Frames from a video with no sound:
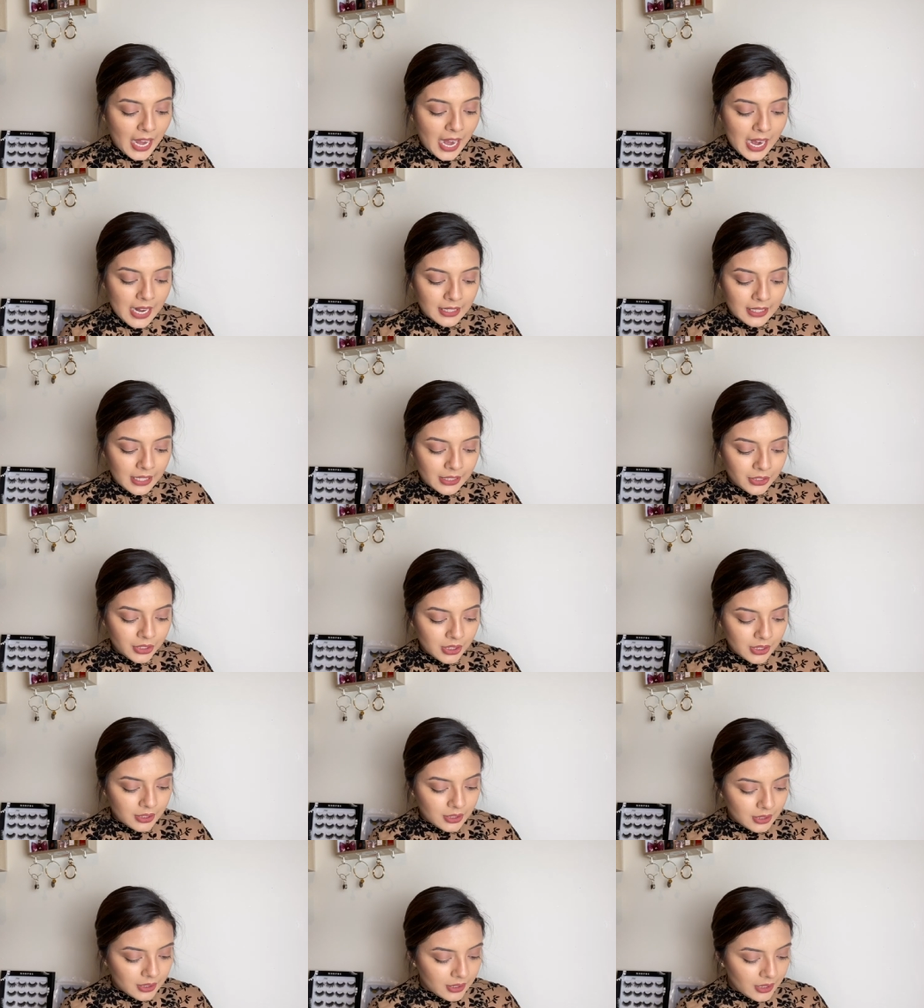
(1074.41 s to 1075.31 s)

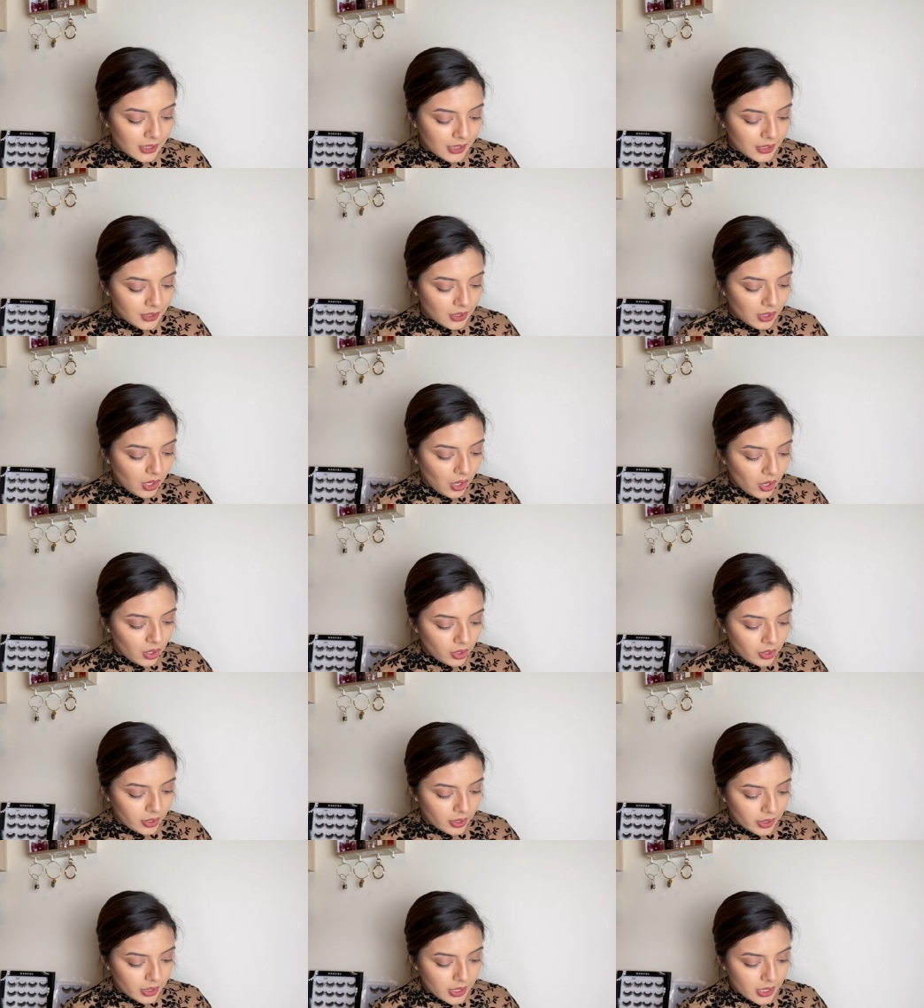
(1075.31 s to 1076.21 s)
eyelashes, and these
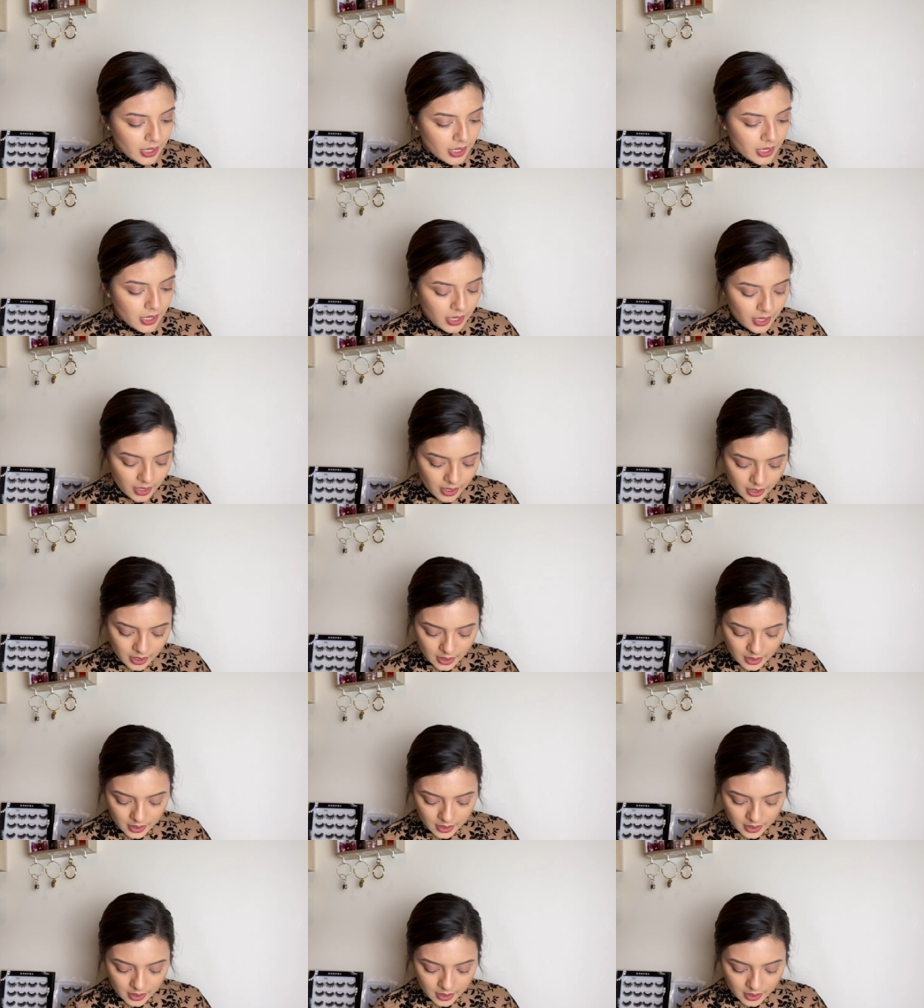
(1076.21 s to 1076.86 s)
are the...